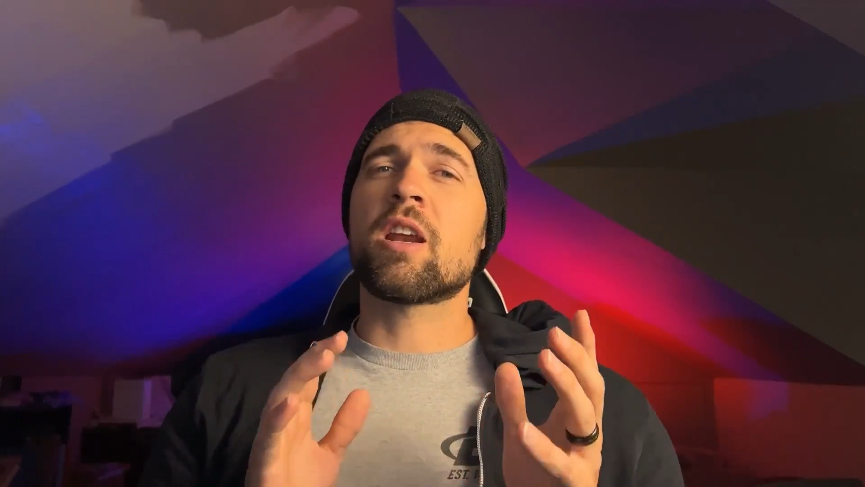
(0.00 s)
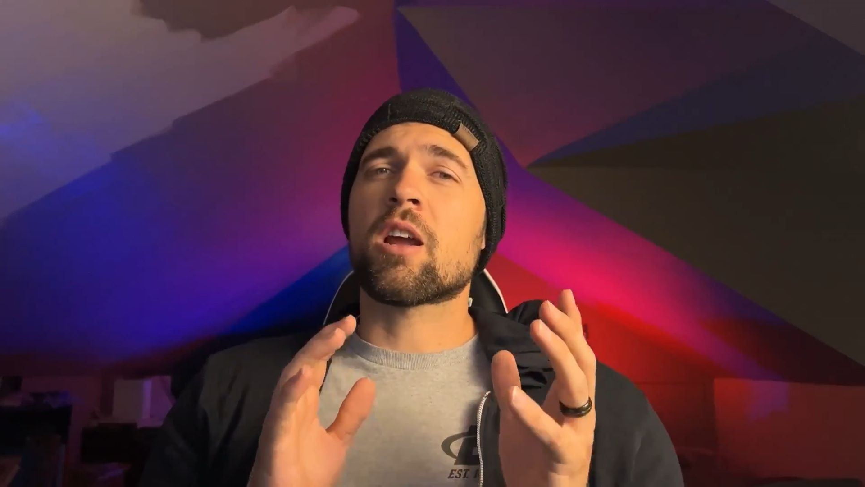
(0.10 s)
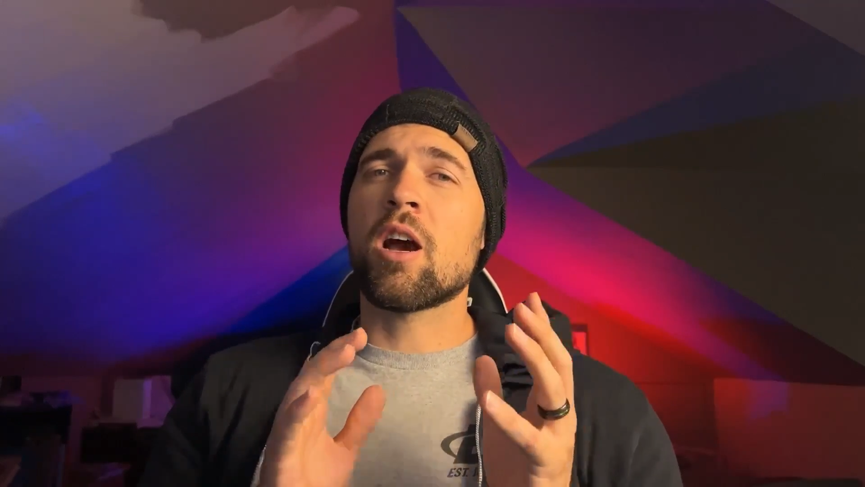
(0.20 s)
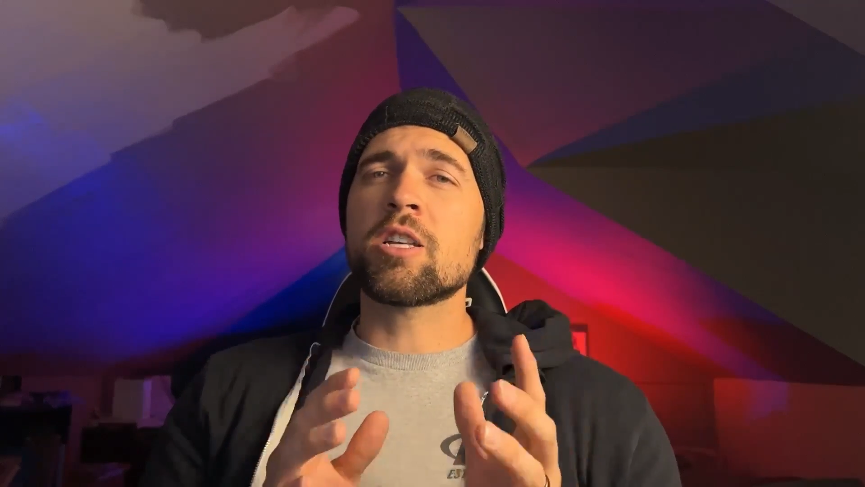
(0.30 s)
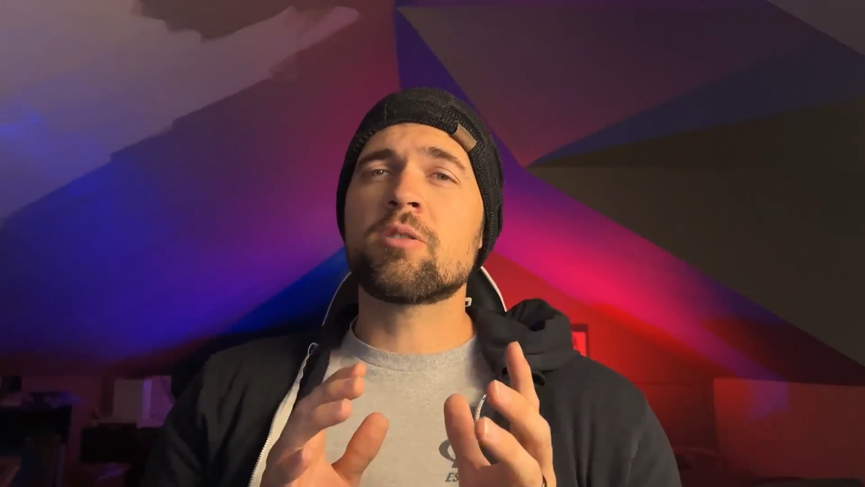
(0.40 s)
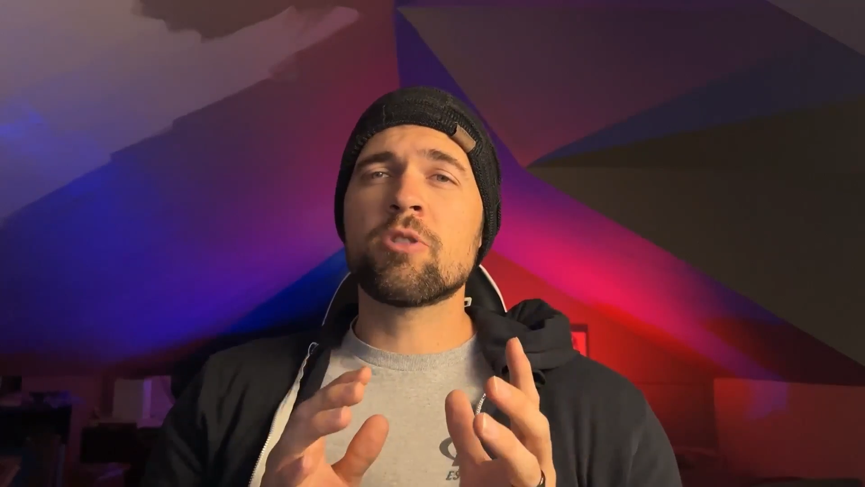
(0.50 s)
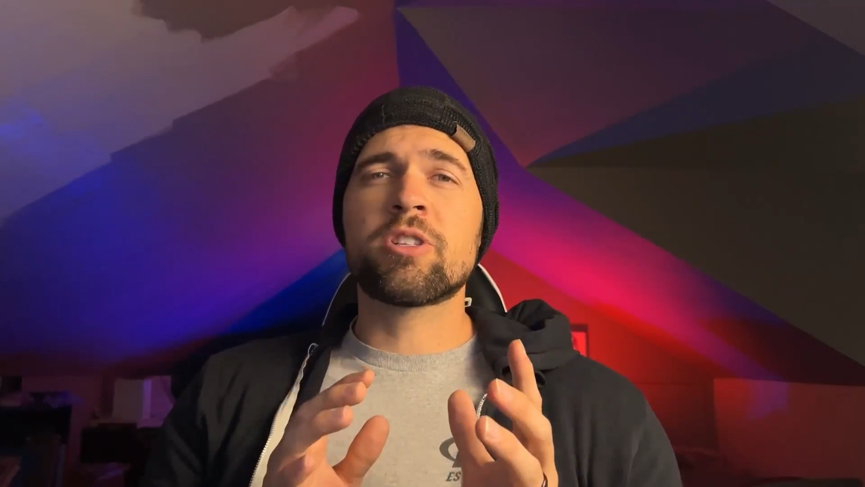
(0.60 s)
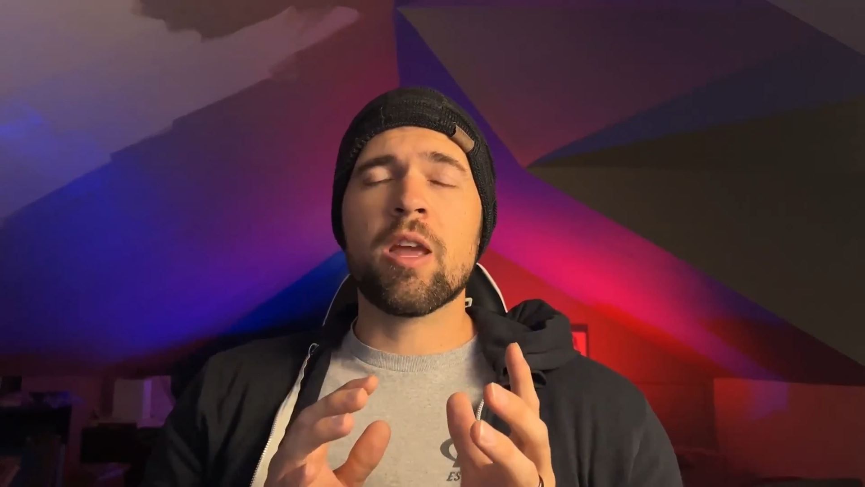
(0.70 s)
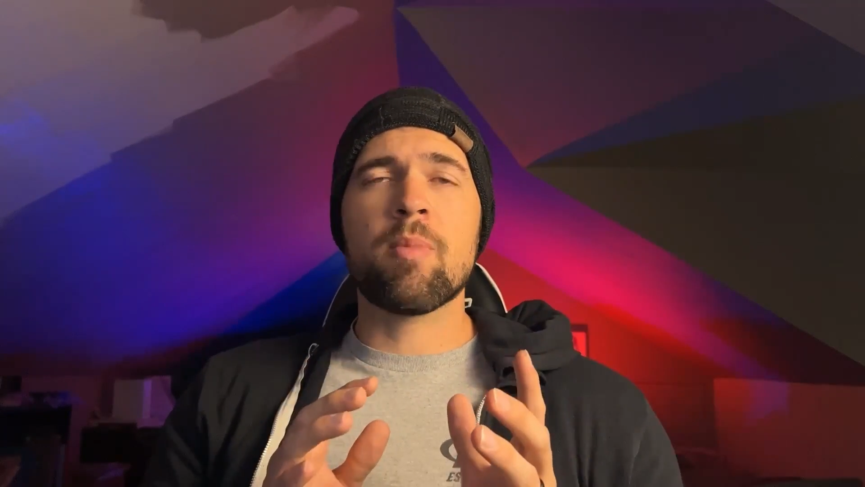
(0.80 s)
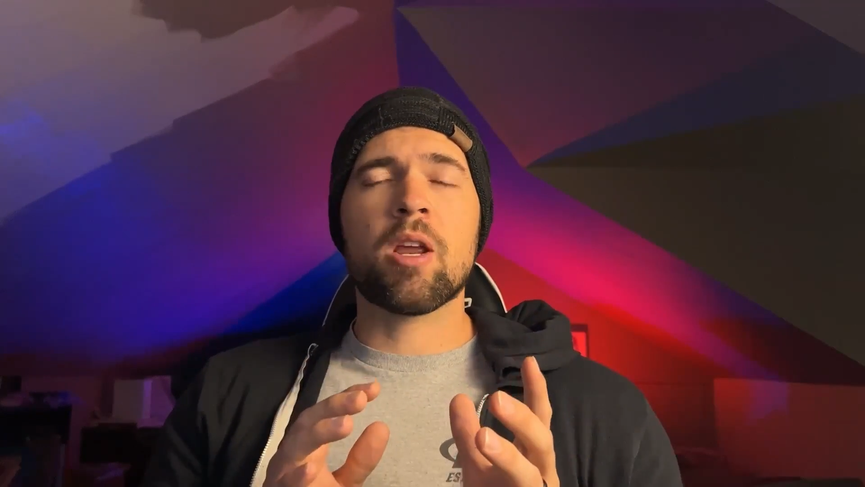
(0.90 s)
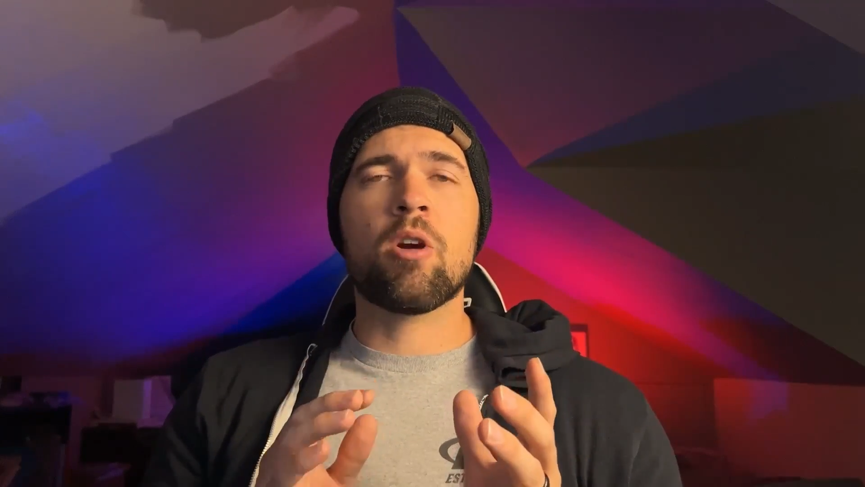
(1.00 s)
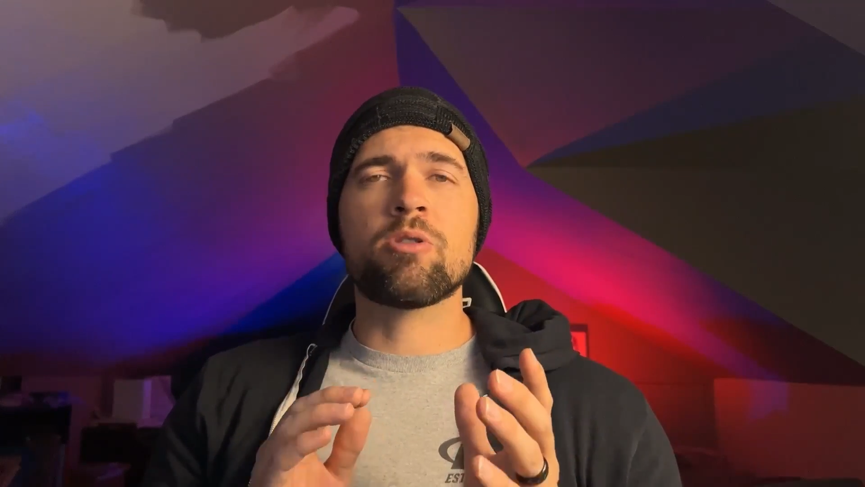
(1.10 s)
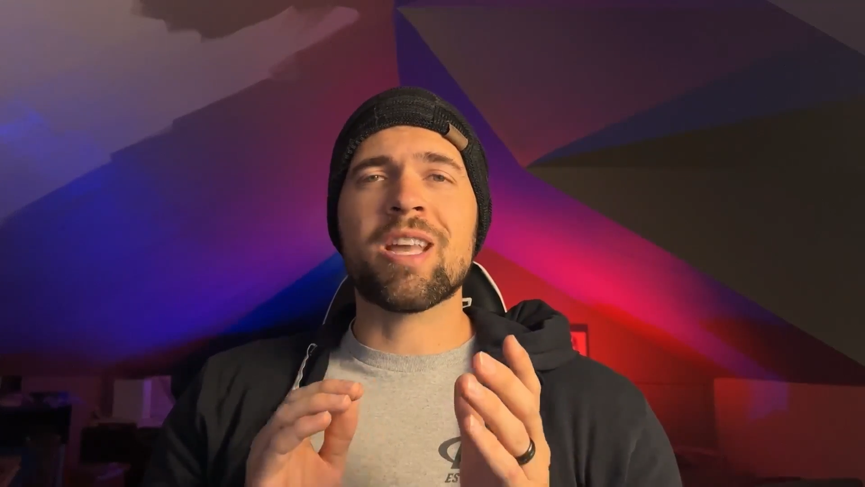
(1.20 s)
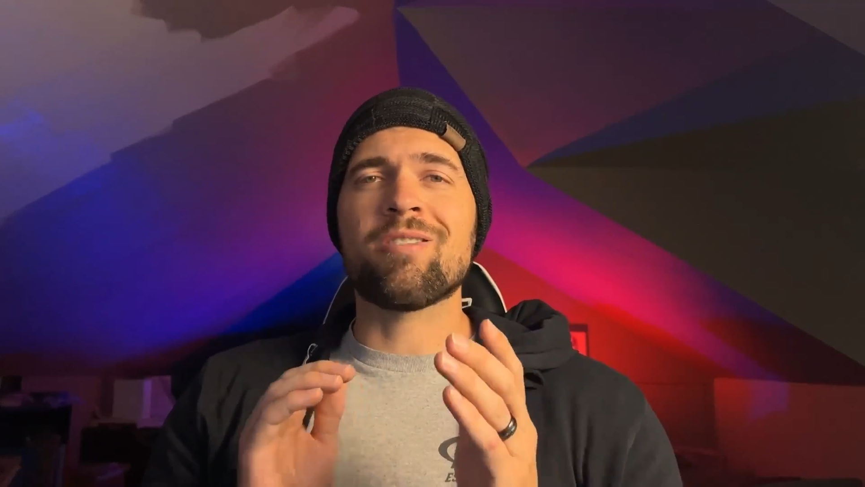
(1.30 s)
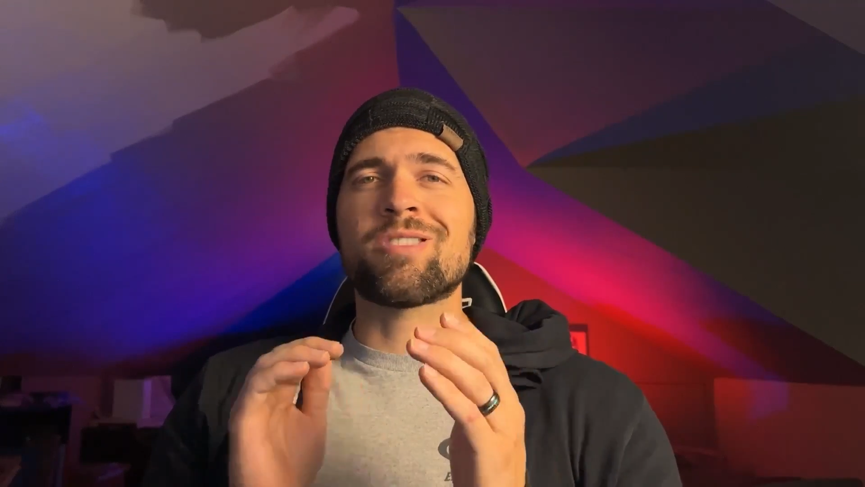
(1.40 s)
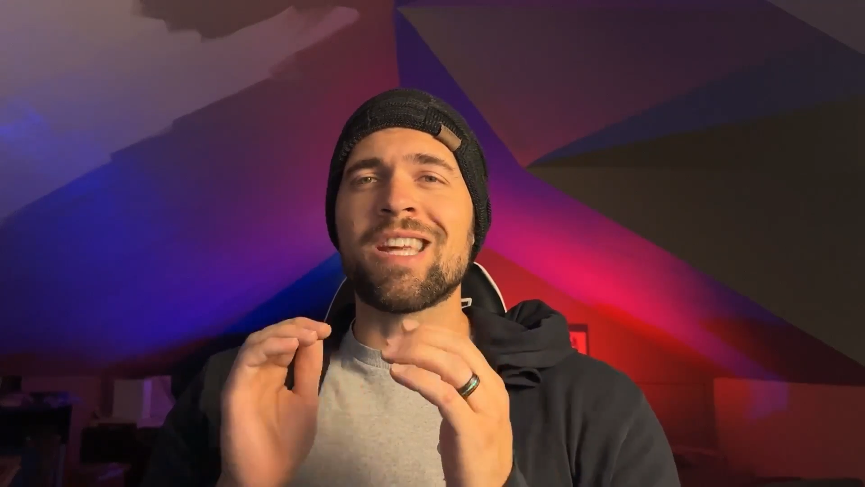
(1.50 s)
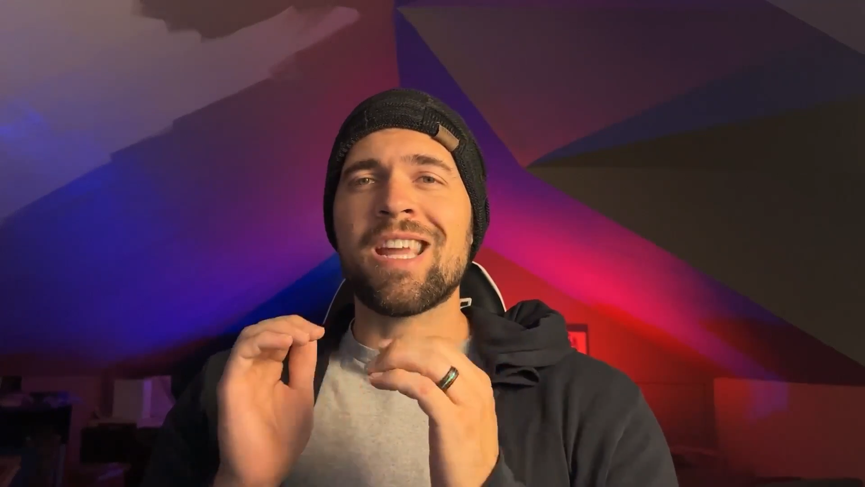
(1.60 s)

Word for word: customer statement goes out to